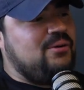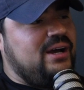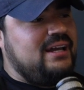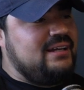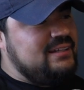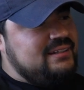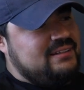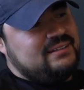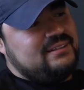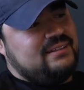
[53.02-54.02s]
way,
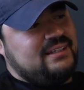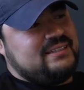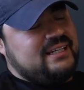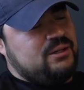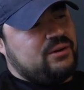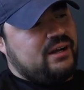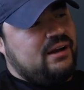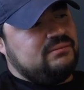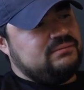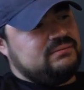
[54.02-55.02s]
things tend to work
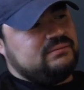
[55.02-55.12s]
out.